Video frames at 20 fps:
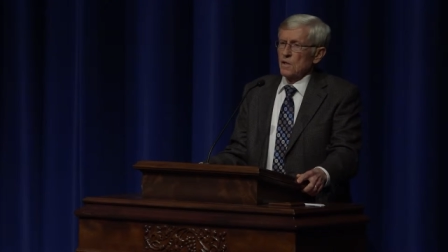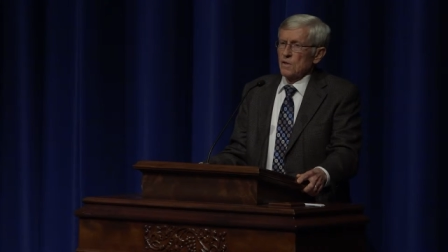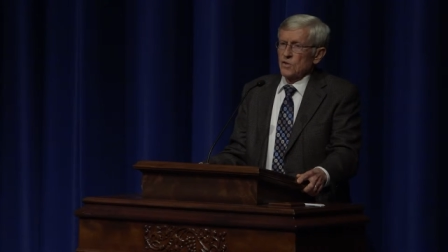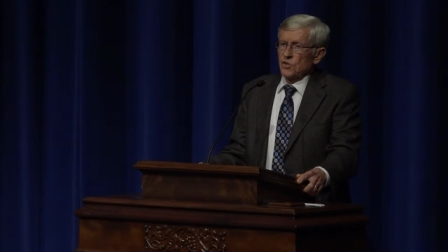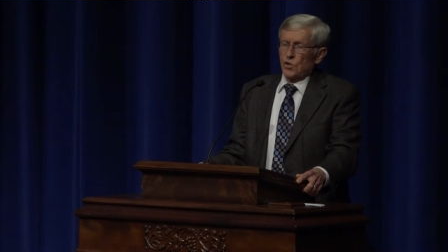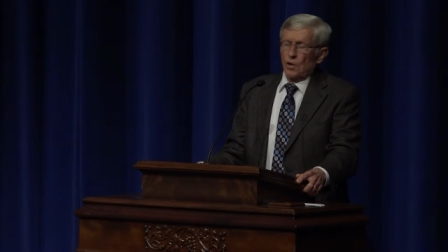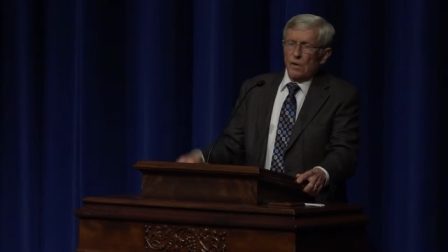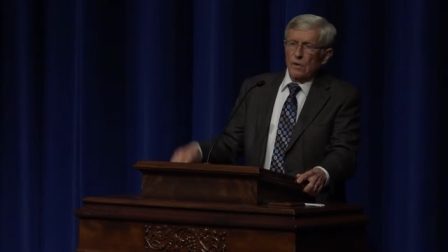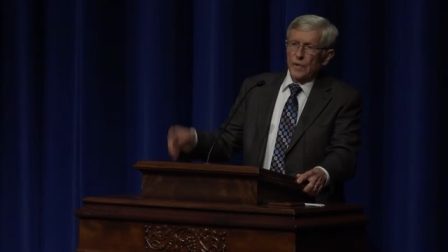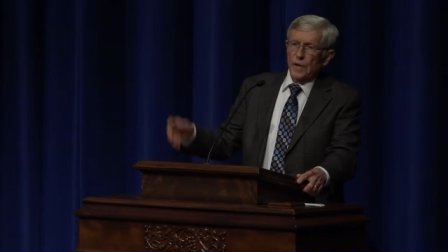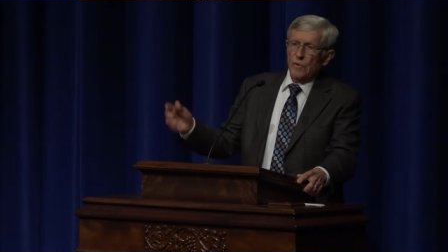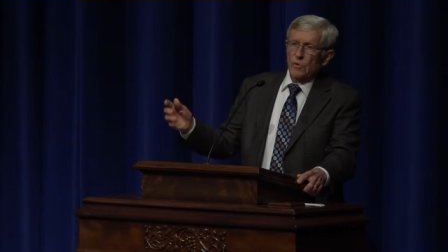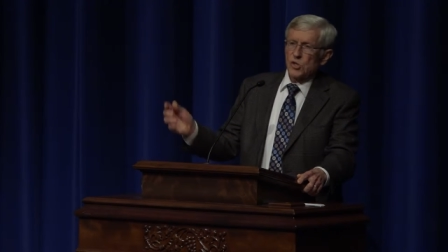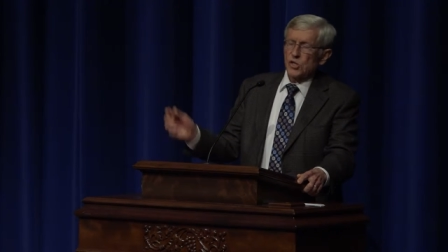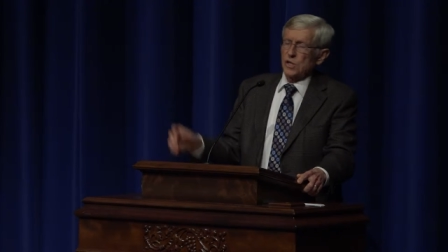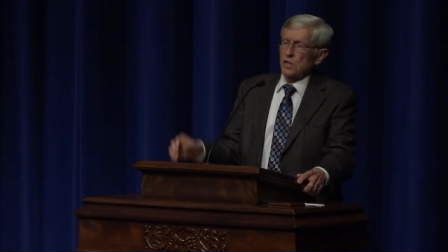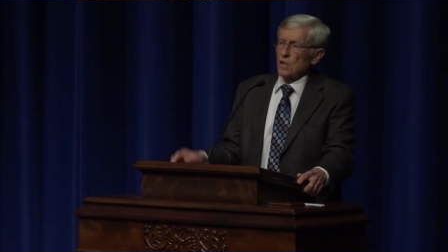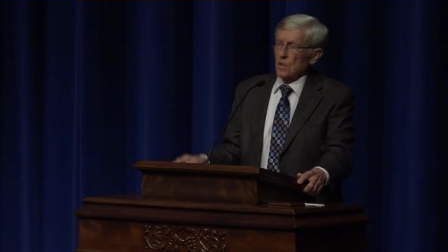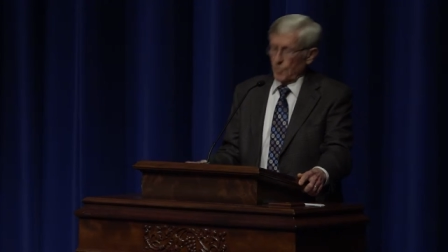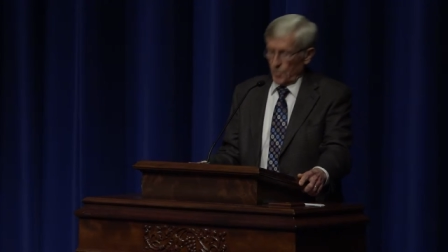Sure, we were
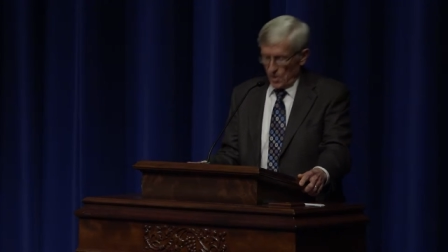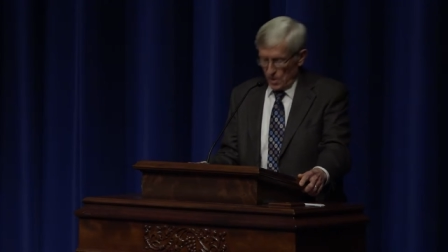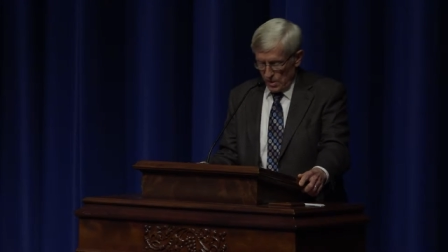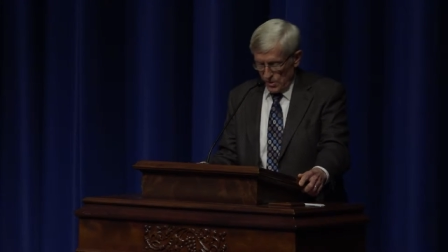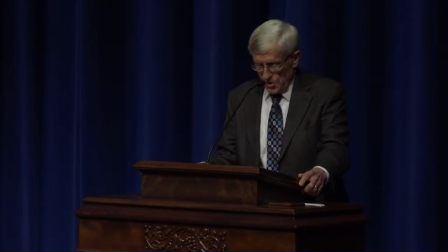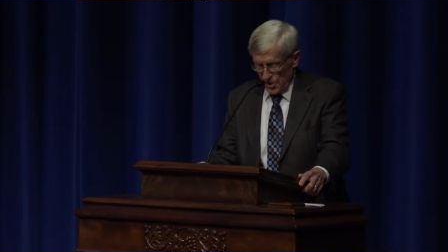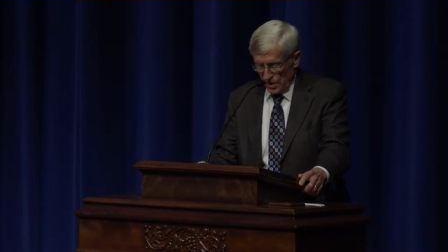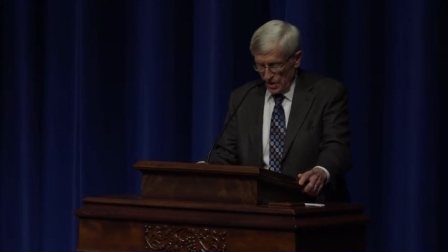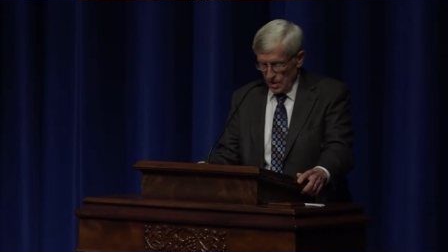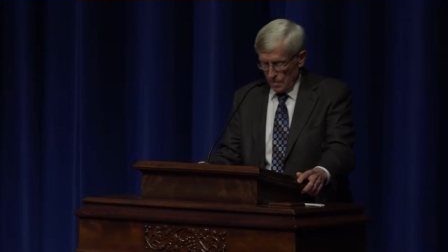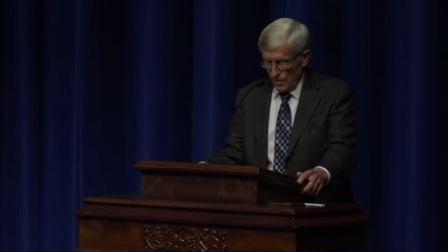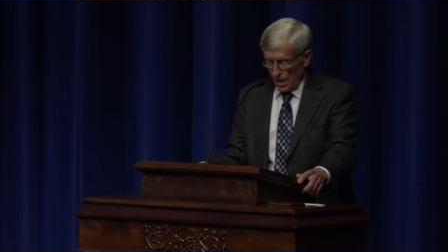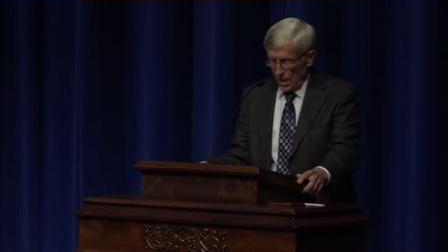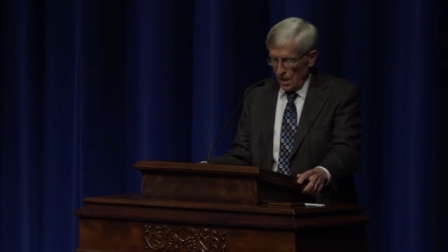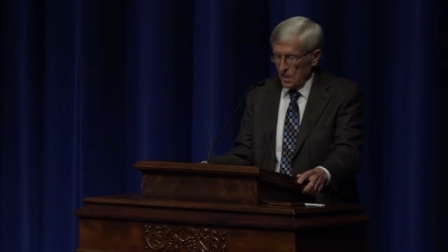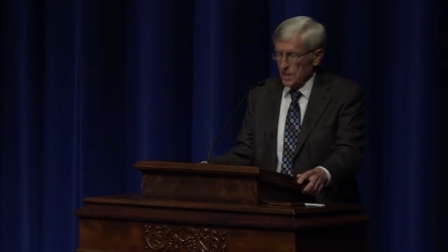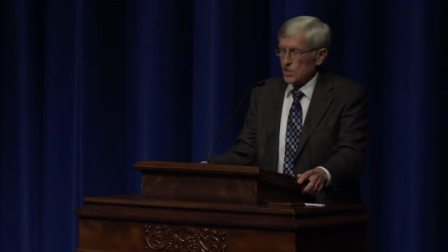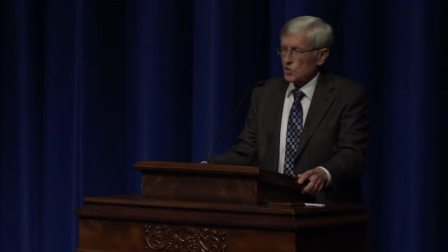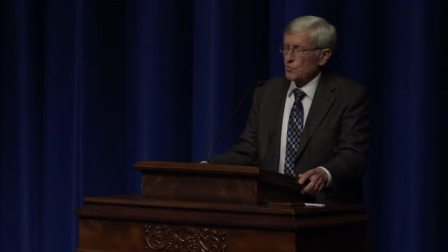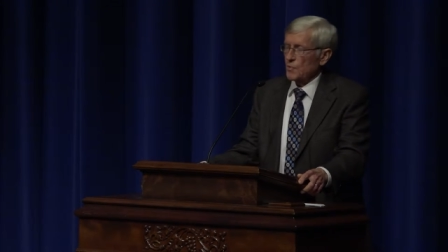still producing
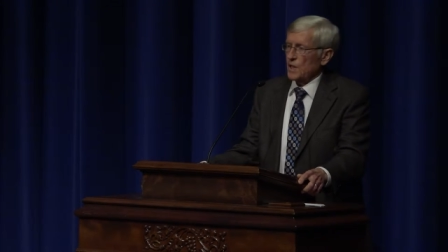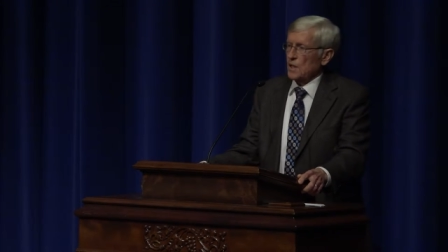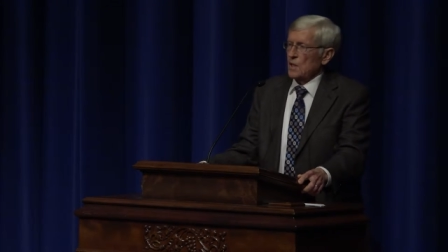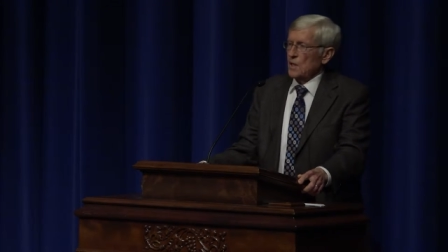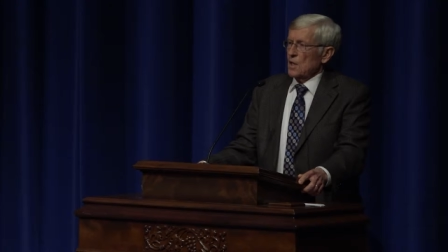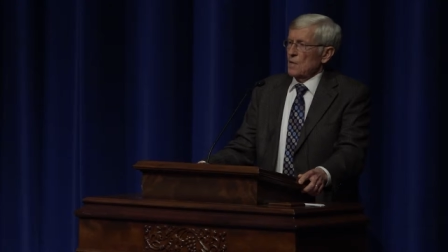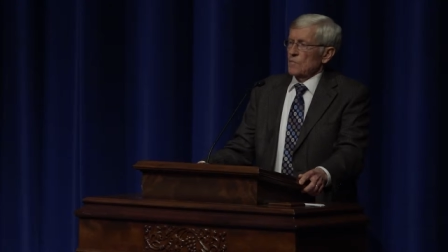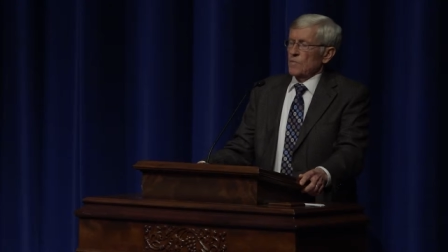commodities, but,